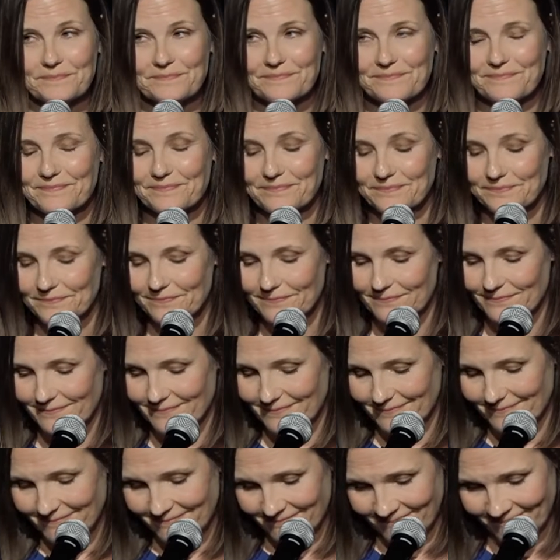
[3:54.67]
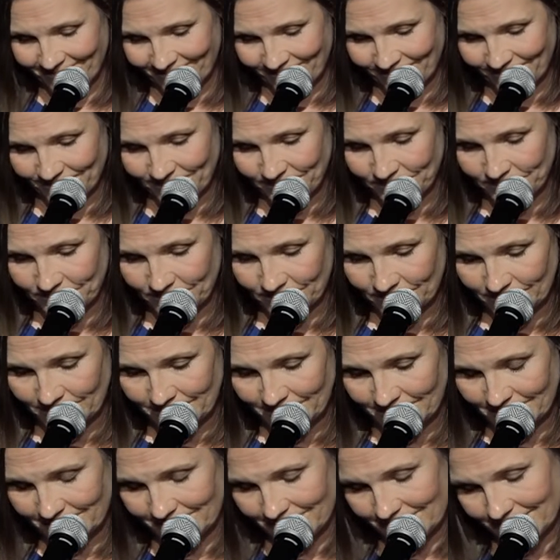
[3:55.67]

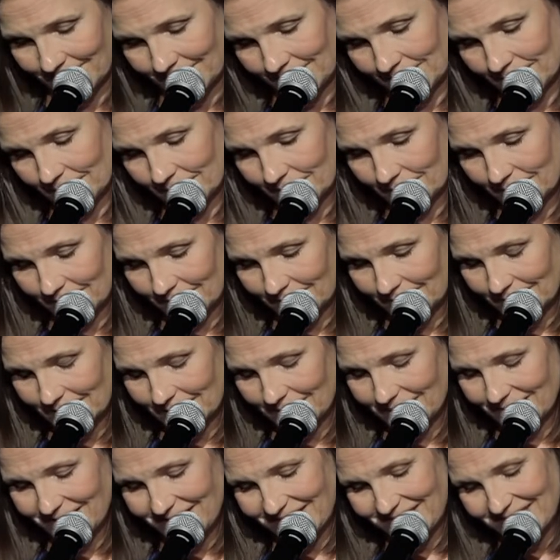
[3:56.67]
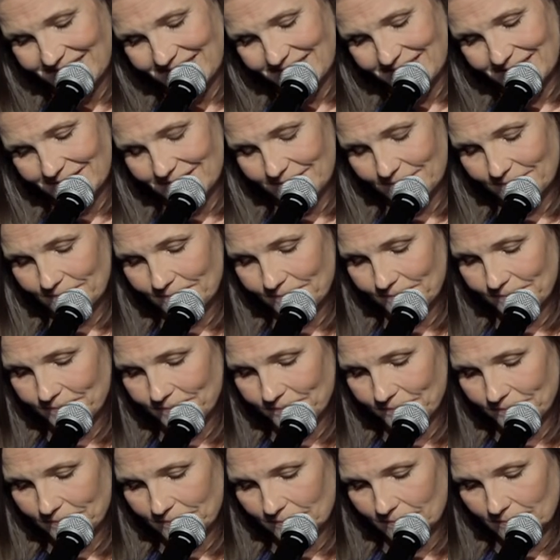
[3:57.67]

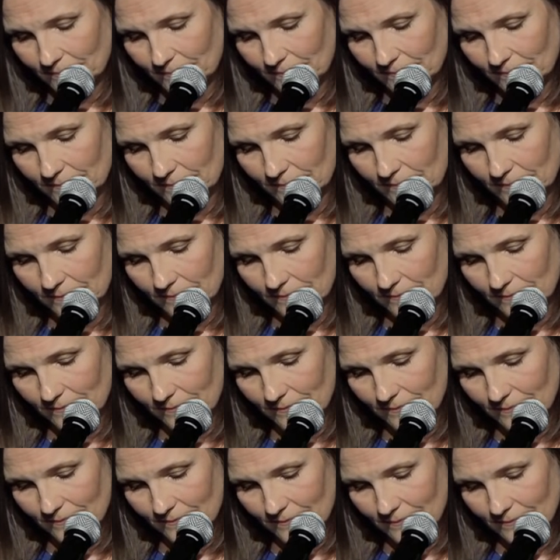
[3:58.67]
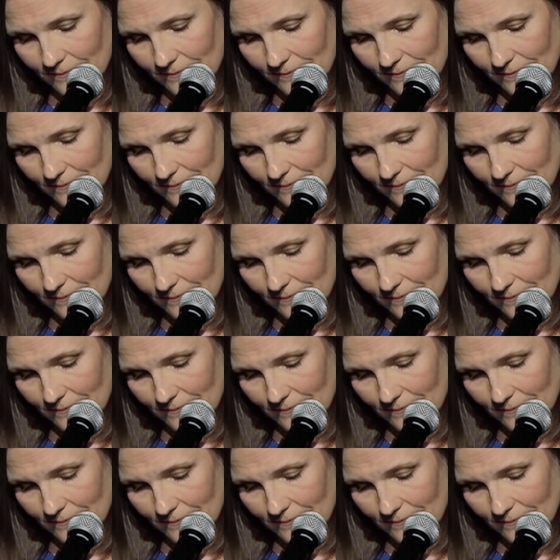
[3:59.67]
(no one is talking)